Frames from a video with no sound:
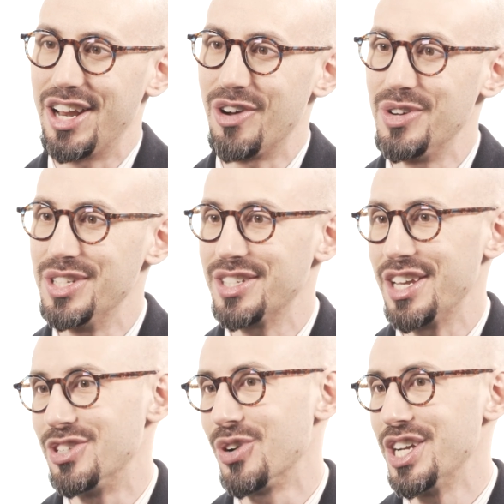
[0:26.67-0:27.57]
I always
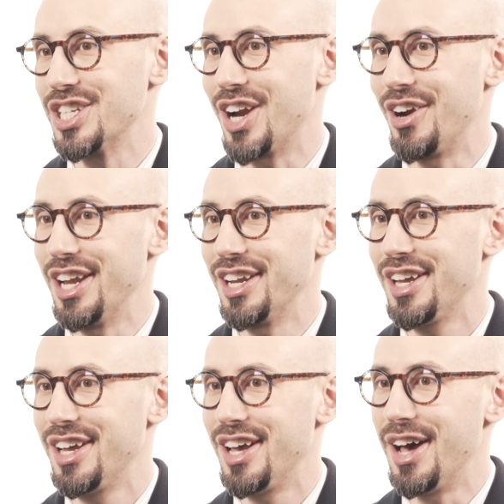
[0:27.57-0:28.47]
enjoy
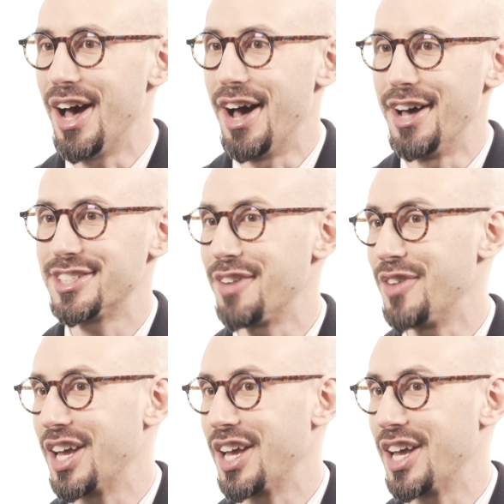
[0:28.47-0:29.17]
sharing stuff